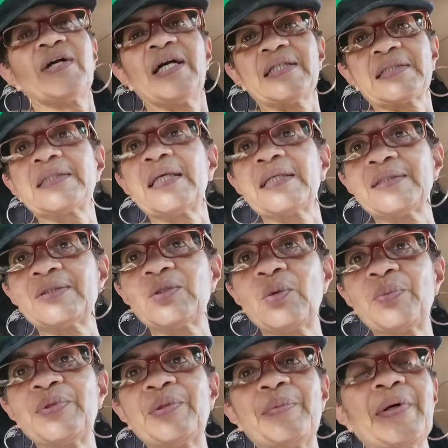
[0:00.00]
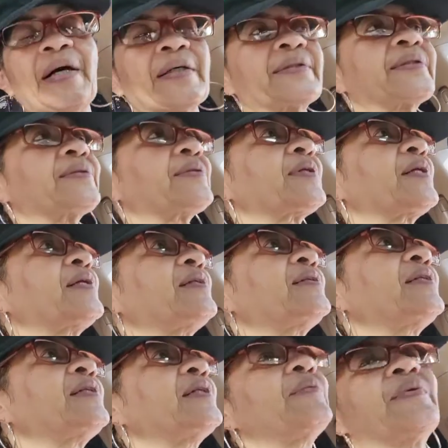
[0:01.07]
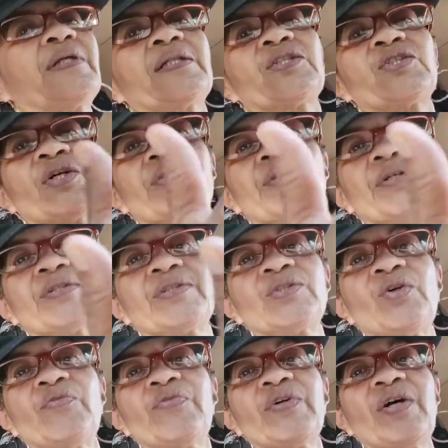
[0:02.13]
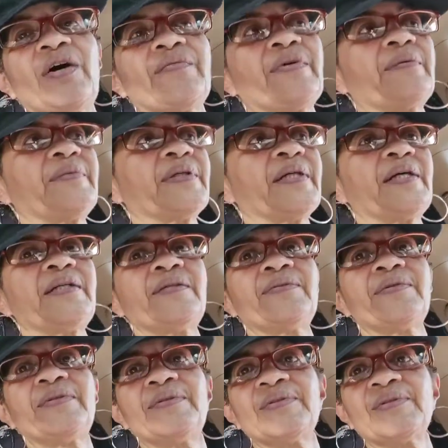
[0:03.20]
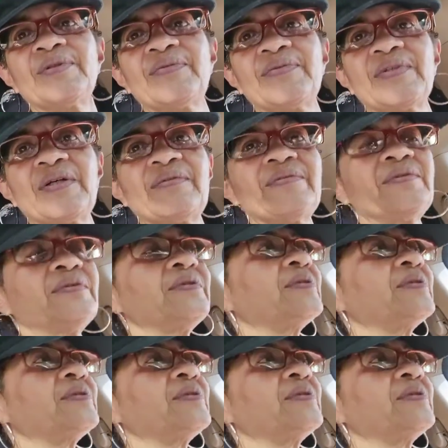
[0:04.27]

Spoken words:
had sliced open the box, okay, and then when I saw the sofa cover, I'm like, I didn't order no sofa cover. And